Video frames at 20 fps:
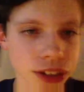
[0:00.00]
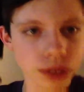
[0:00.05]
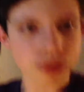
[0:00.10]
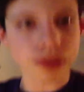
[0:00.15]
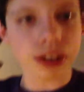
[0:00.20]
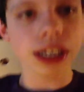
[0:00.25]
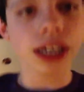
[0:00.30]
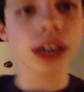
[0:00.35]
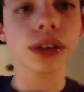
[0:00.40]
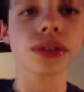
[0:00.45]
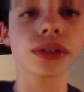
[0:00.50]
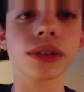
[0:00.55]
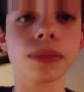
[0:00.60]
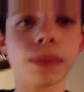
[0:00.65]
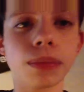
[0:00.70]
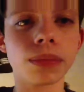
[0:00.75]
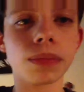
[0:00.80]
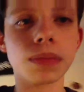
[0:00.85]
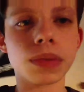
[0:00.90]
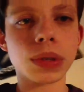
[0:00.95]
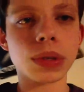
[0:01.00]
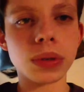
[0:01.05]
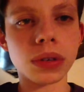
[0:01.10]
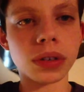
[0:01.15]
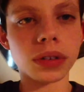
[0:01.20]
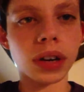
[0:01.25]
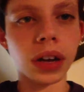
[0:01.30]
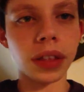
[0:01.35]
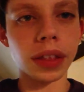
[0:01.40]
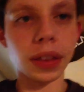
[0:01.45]
some videos sooner
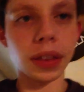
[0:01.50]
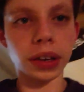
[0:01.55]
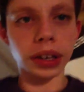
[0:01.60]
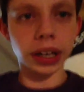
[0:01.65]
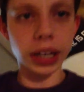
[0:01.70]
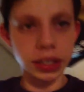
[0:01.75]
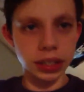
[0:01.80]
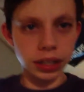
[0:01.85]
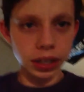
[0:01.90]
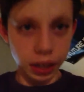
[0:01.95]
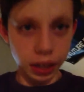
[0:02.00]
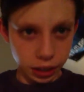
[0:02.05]
rather than later.